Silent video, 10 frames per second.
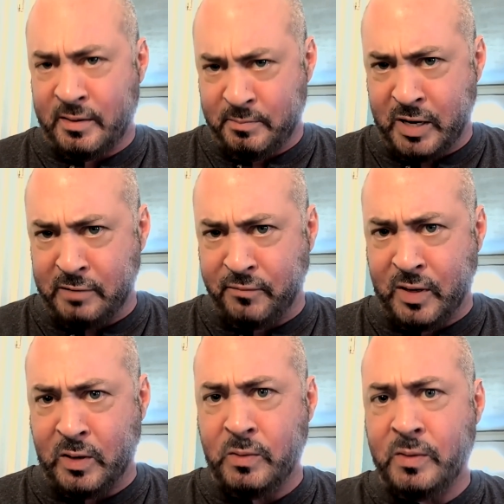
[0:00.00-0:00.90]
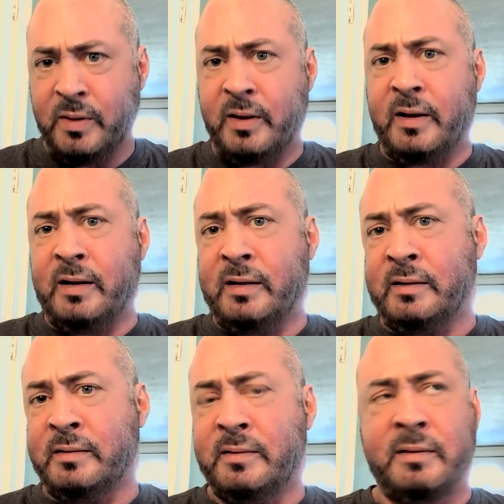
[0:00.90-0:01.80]
blood flow. Uh,
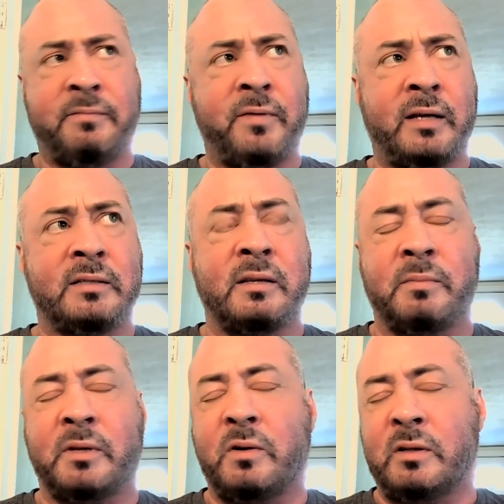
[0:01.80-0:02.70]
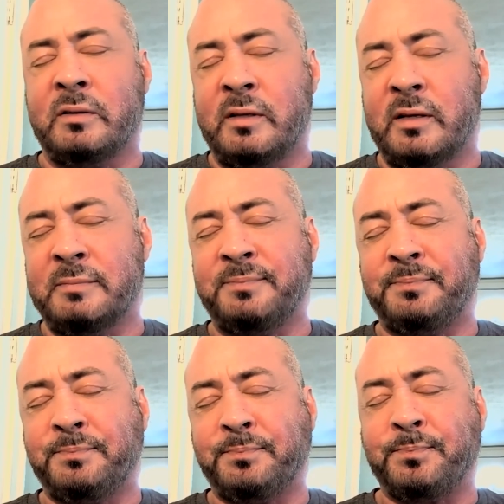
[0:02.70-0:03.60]
it affects something called um,
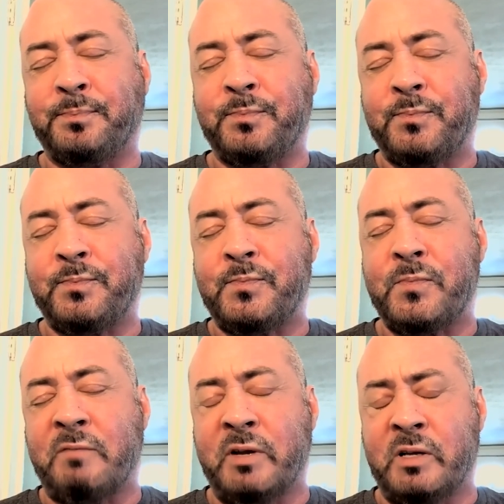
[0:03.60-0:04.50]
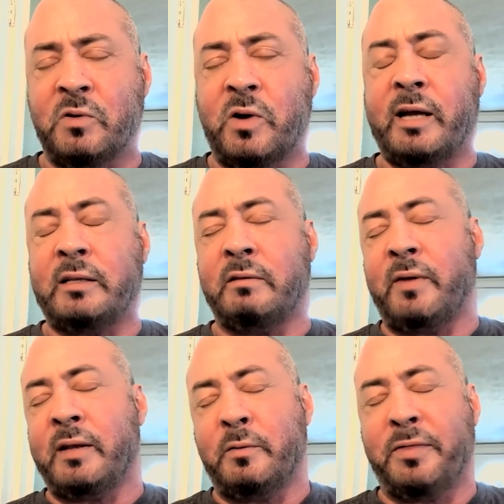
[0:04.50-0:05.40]
vasoactive
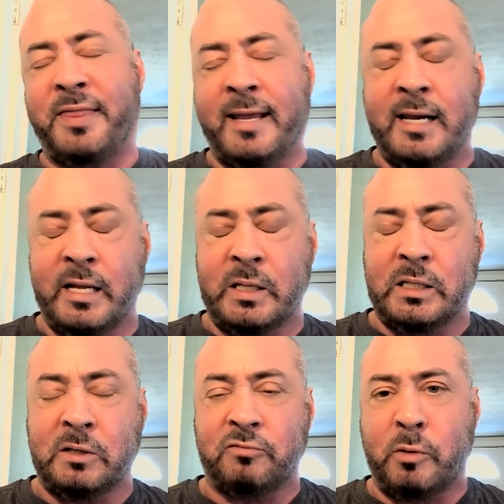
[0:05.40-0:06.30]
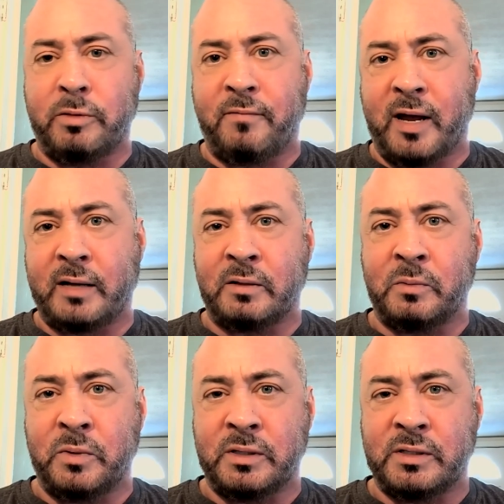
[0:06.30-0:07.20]
endothelial growth factor,
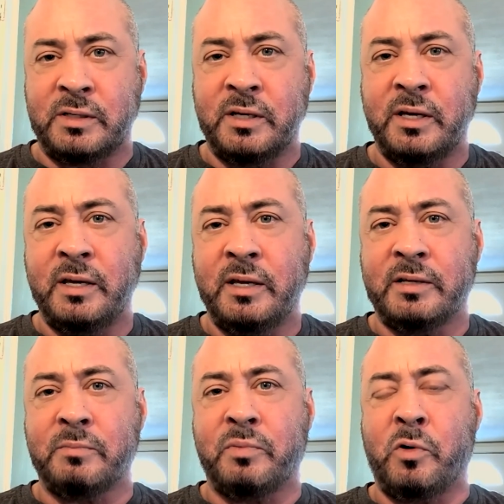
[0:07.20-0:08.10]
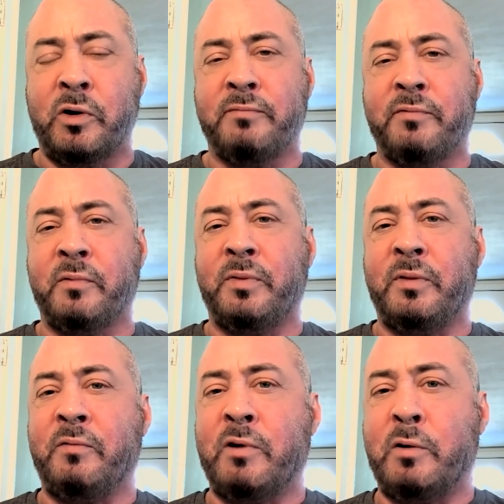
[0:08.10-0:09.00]
which is important for the
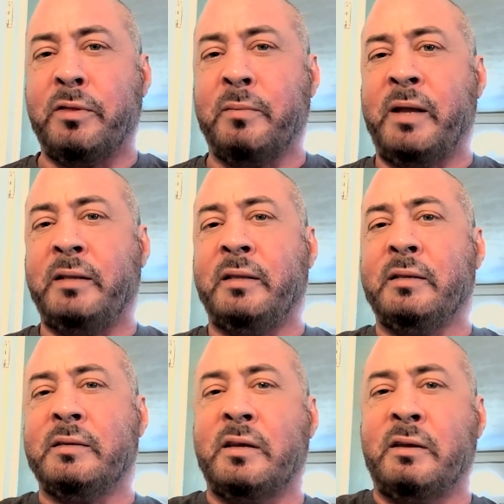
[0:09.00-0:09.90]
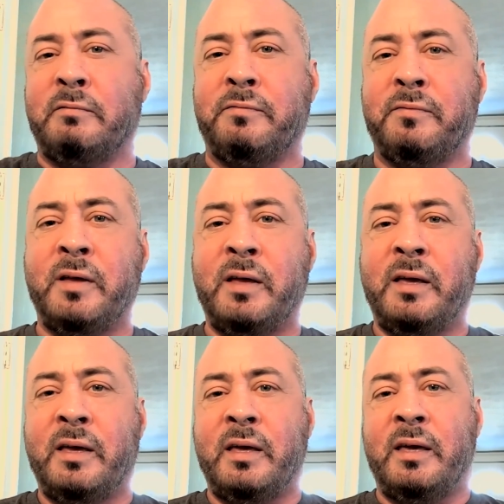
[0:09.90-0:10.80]
growth and maintenance of
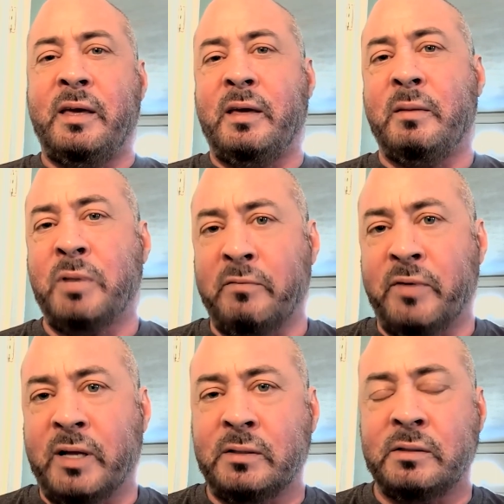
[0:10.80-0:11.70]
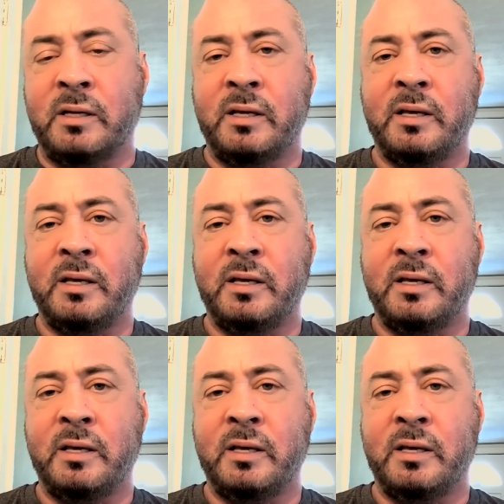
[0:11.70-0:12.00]
blood vessels.